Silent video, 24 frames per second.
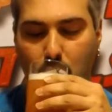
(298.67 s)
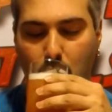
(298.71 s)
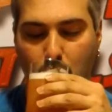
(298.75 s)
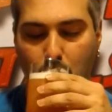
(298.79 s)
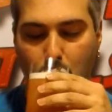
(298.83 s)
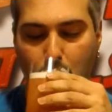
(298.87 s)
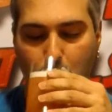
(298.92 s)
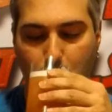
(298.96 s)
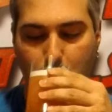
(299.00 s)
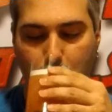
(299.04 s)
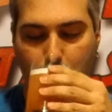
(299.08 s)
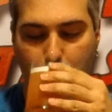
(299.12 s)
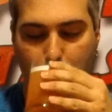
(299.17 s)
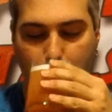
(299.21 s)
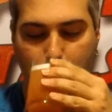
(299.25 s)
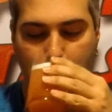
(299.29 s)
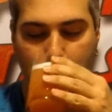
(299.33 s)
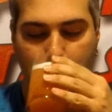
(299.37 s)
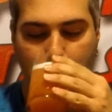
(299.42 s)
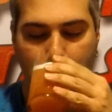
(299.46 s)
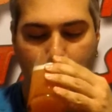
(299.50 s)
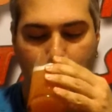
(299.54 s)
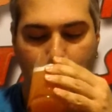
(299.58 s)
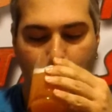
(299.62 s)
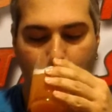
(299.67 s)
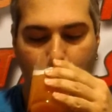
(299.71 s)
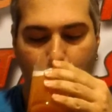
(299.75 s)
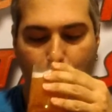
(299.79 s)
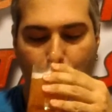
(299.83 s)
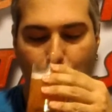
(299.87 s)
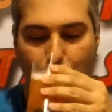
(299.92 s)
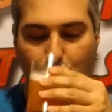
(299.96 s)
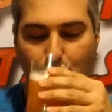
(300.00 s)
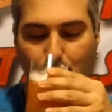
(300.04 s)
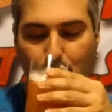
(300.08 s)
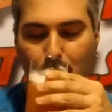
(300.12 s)

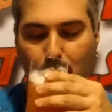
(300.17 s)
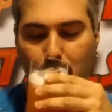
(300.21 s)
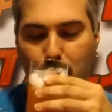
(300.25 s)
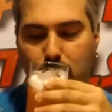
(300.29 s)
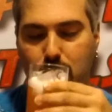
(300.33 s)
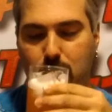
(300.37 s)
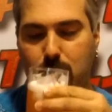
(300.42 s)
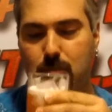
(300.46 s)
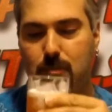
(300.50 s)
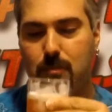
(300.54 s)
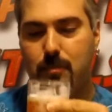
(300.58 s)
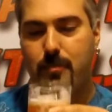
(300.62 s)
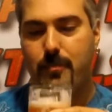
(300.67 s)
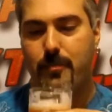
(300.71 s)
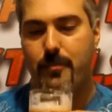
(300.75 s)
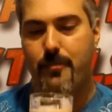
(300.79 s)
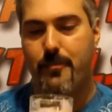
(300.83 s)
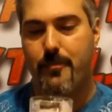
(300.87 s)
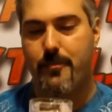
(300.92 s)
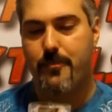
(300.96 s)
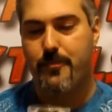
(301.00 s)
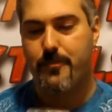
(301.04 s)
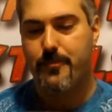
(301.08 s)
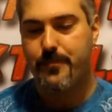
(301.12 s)
Nothing is said.